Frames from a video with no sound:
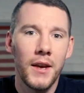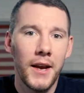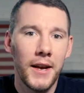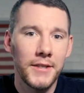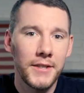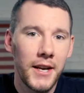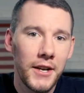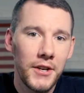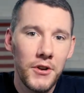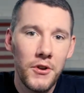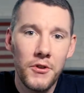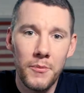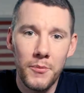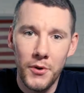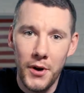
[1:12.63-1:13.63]
As I got to know
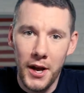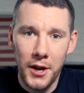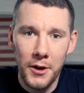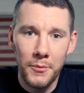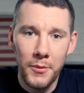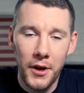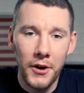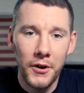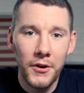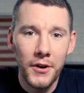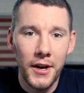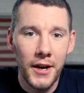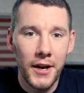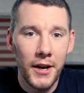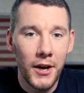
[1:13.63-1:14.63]
the brand better, I